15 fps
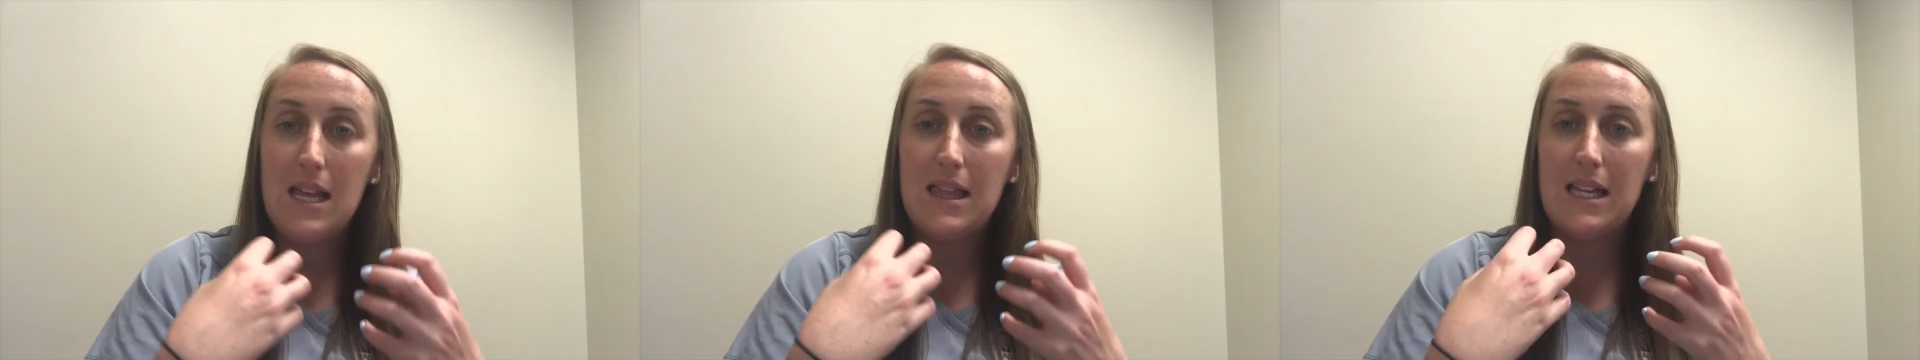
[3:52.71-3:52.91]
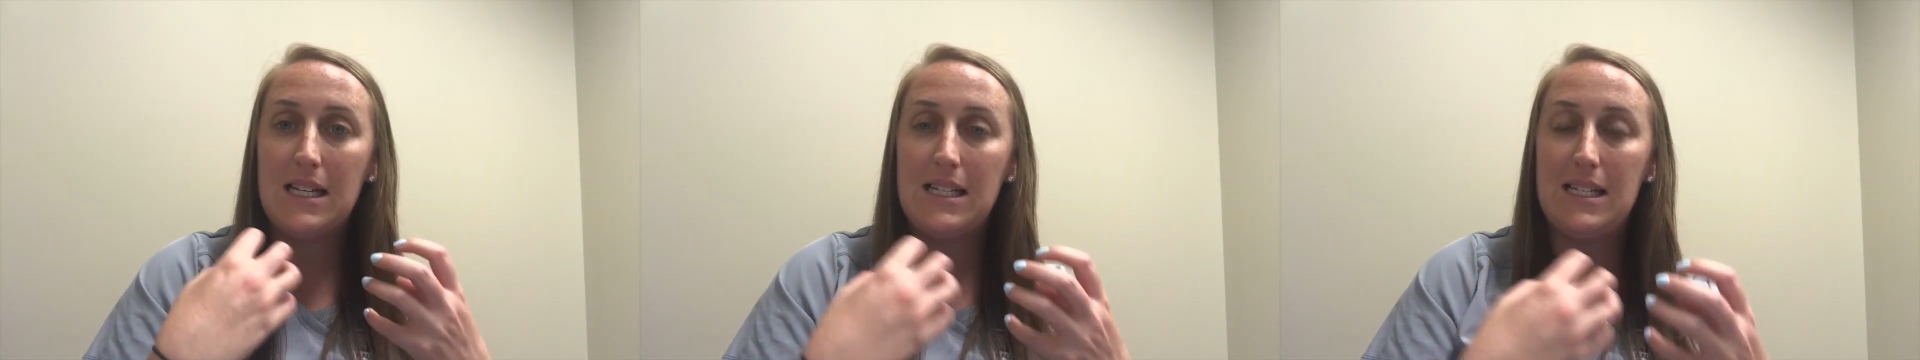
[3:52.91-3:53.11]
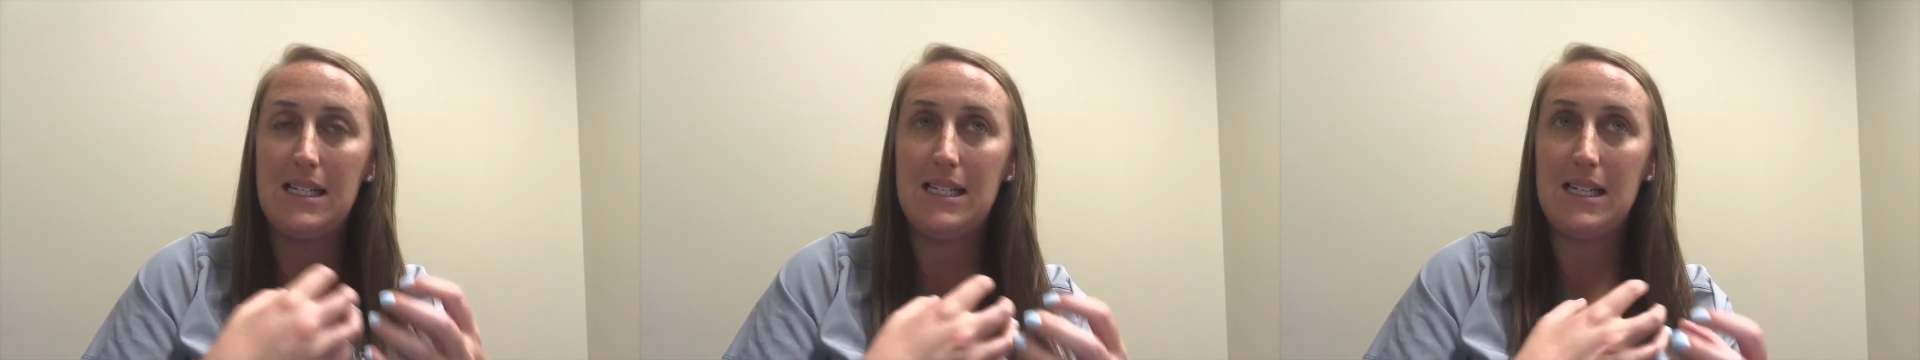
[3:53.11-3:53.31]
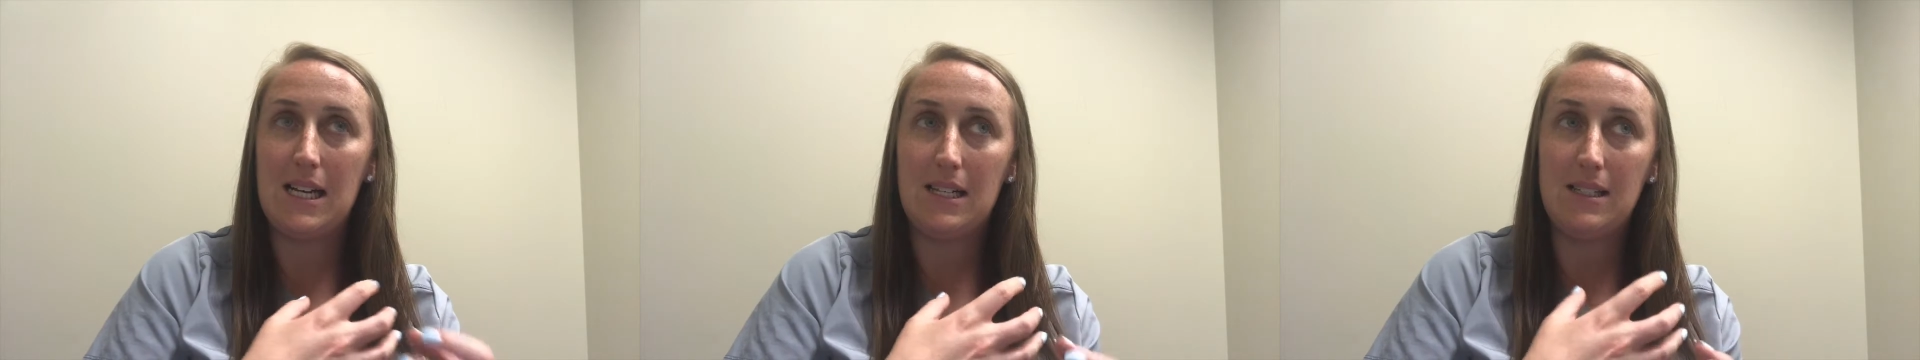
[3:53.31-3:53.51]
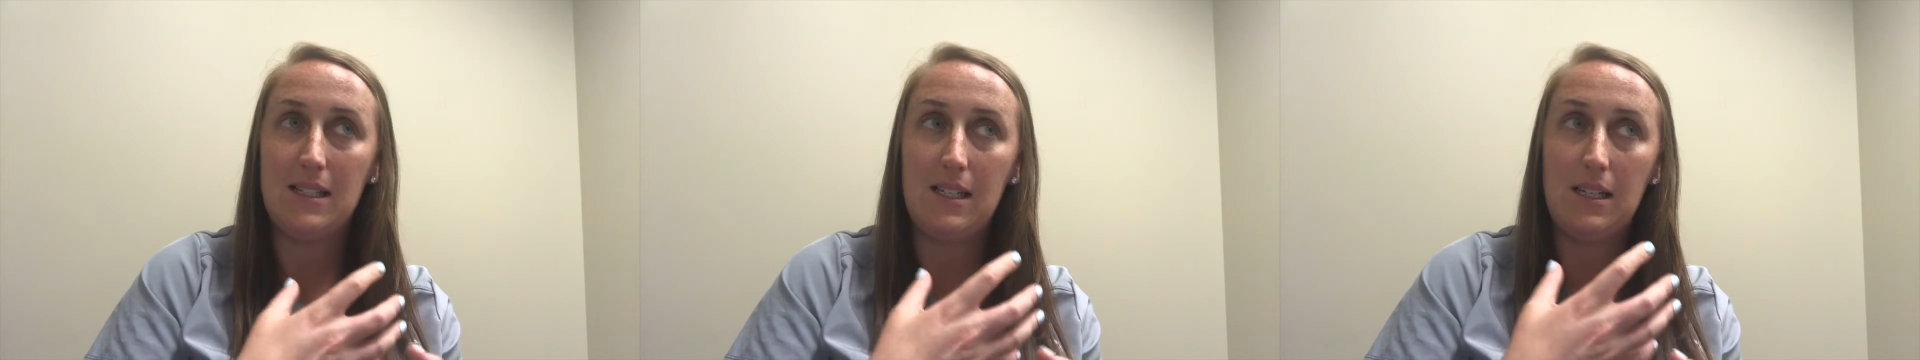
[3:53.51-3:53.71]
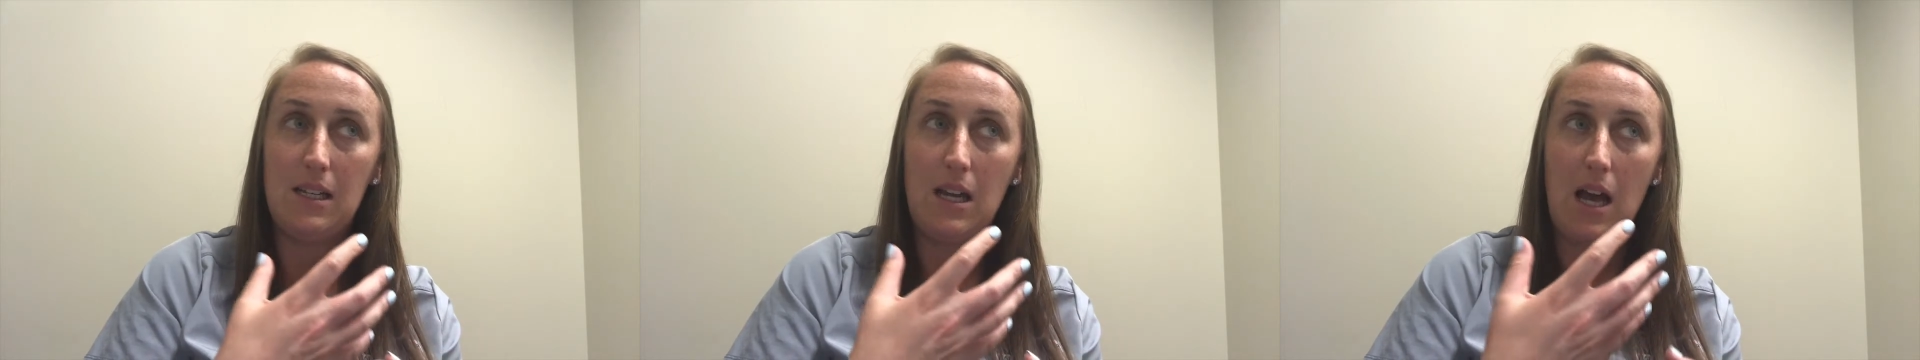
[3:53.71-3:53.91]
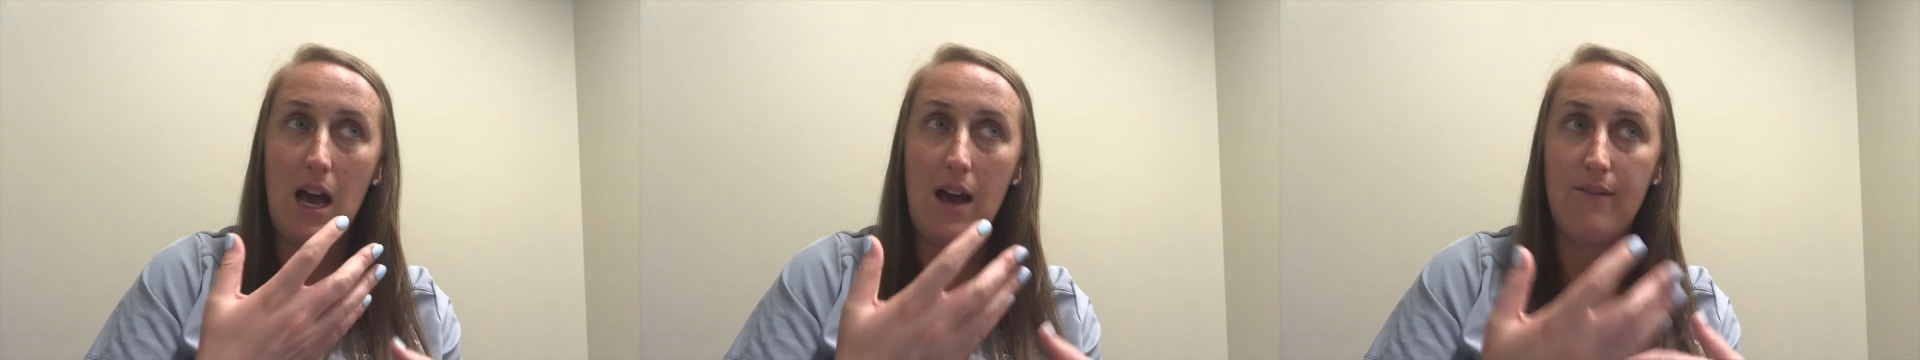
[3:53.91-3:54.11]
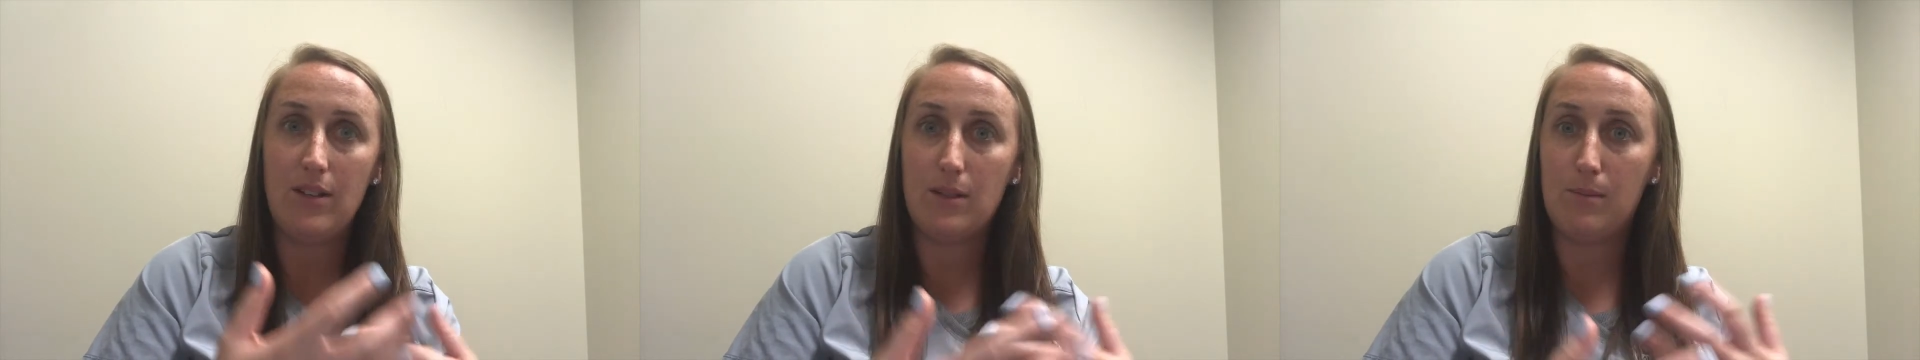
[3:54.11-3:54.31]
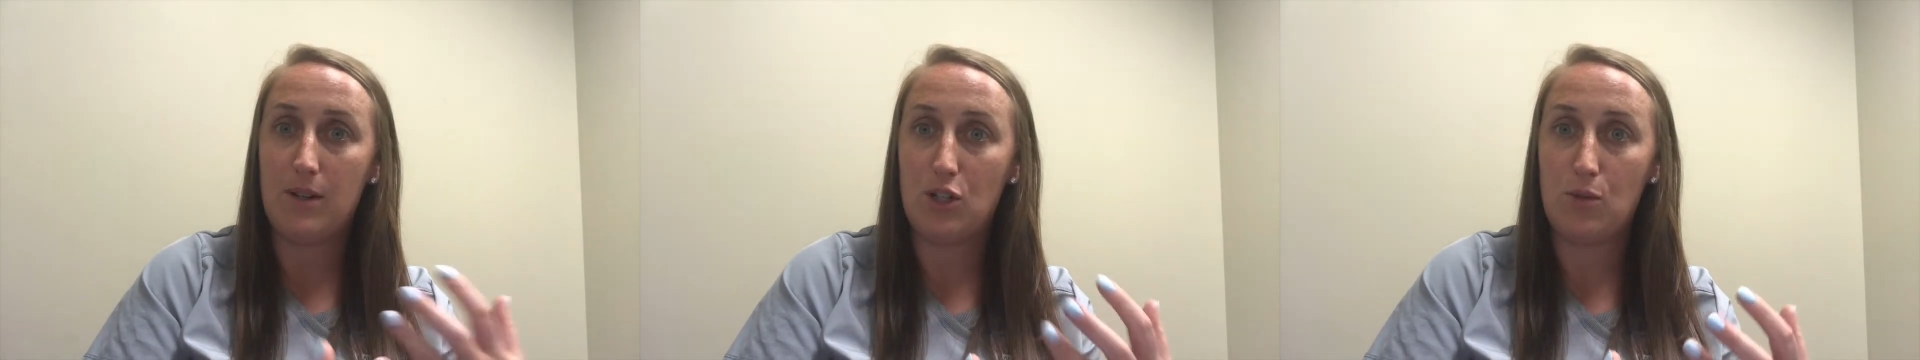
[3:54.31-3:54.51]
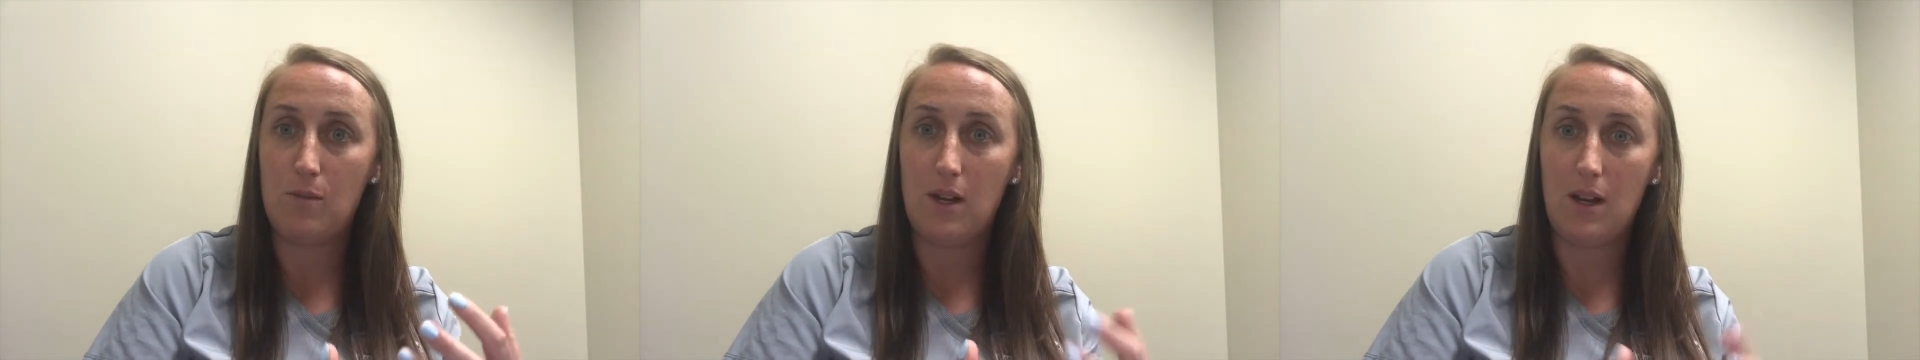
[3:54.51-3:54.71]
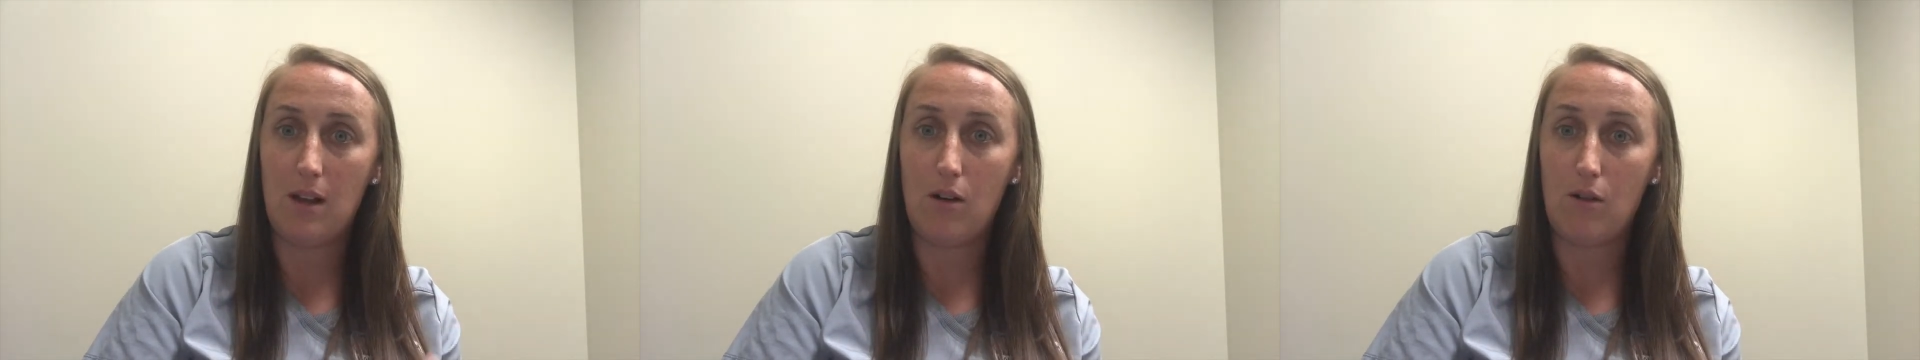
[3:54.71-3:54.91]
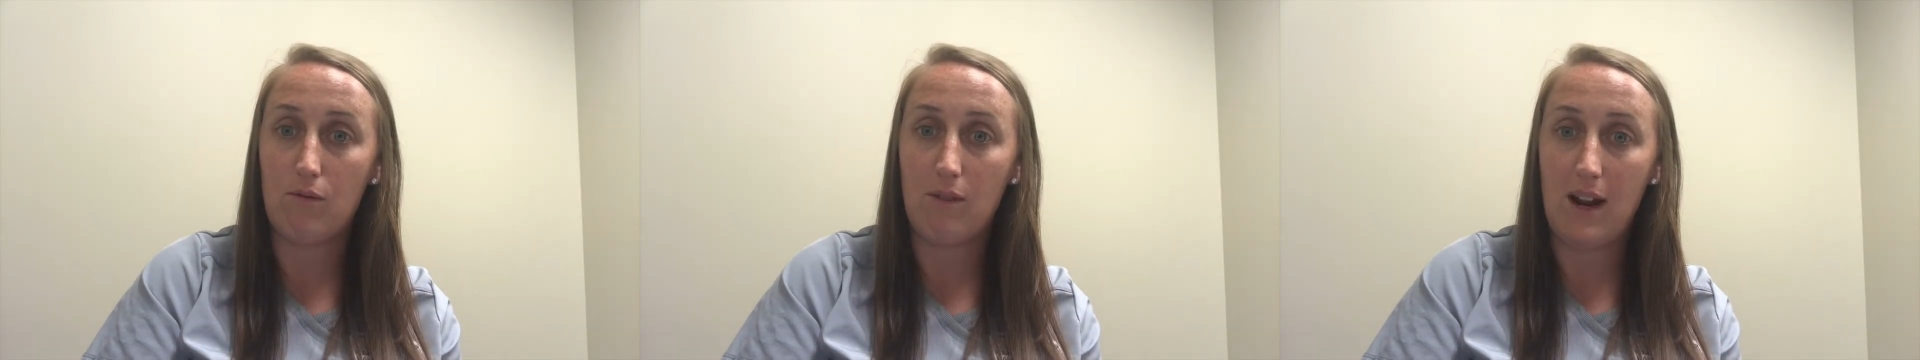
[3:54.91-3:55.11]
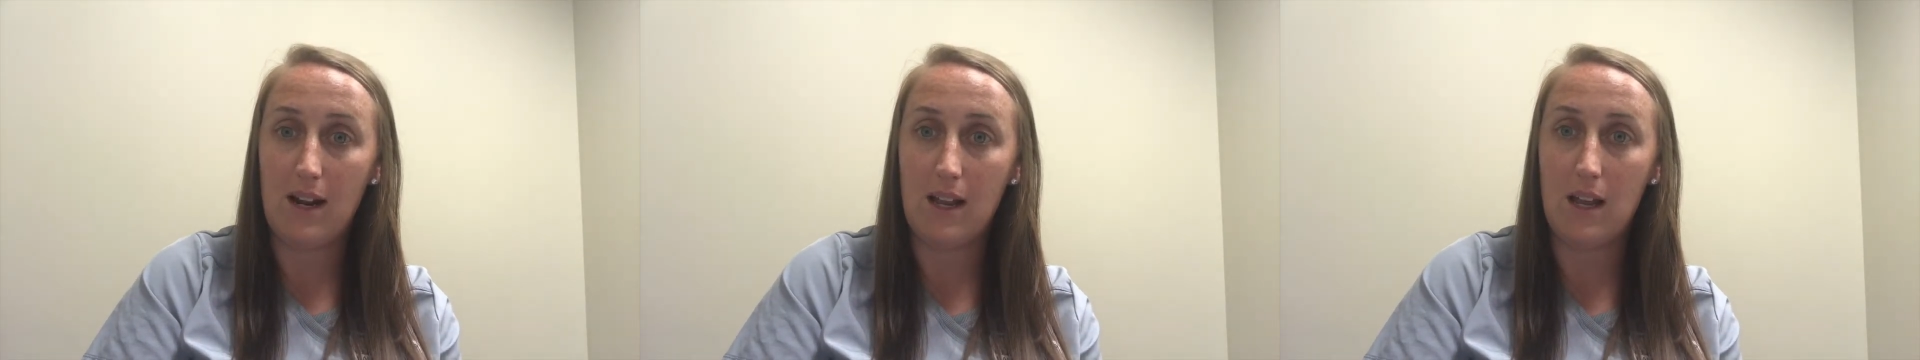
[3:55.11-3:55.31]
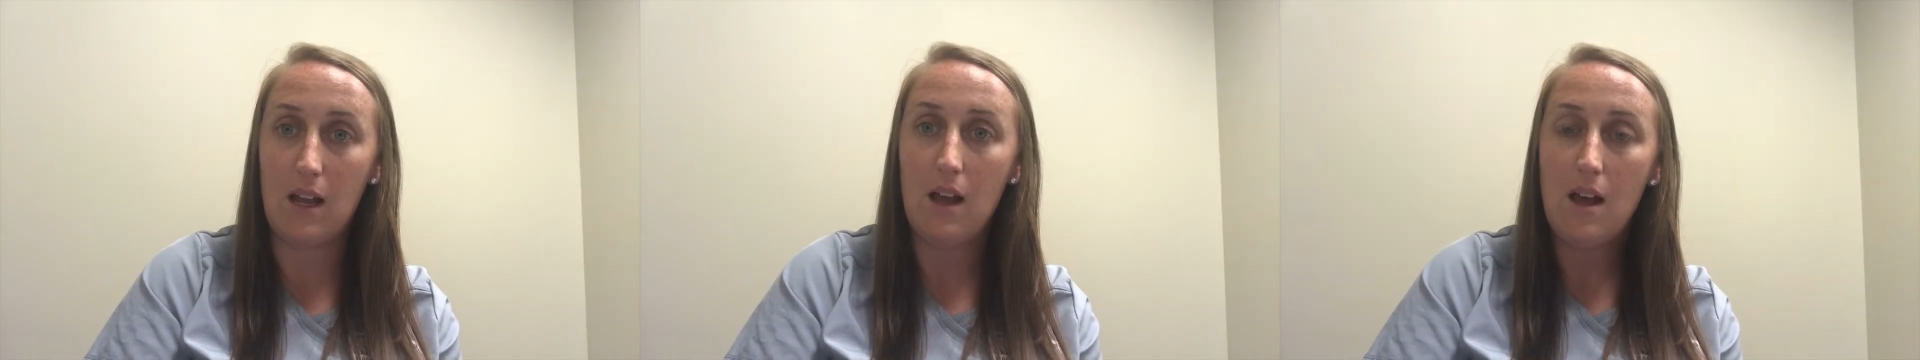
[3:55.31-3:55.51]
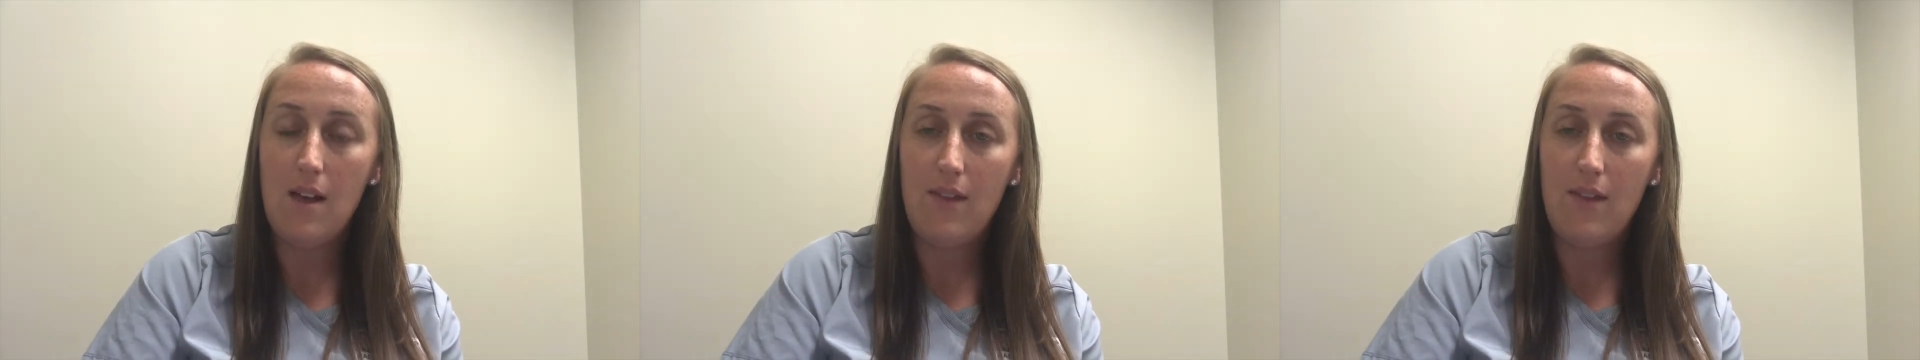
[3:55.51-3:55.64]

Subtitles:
that doesn't have as much meaning already,